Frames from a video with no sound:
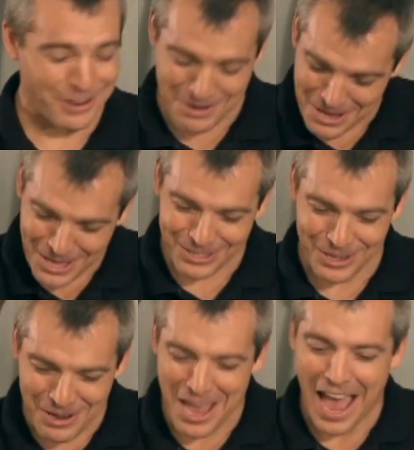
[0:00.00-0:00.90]
so
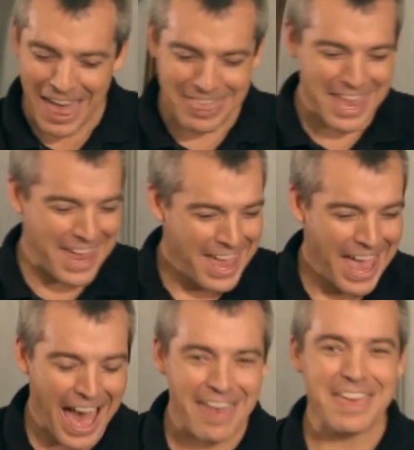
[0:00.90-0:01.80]
so I, think,
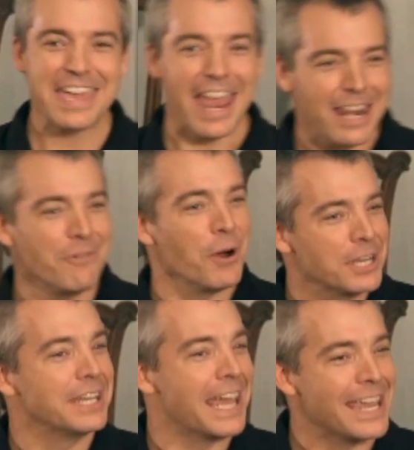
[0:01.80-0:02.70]
I think
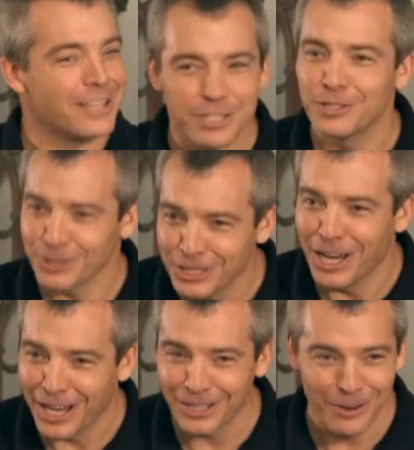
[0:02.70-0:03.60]
81 today is still young.